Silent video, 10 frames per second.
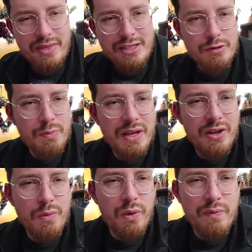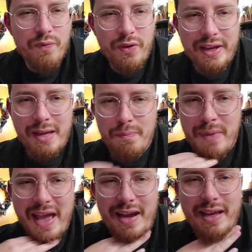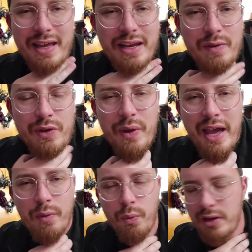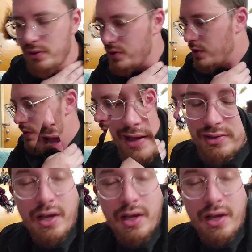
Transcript: This would be a good one for like a mannequin if you had one too.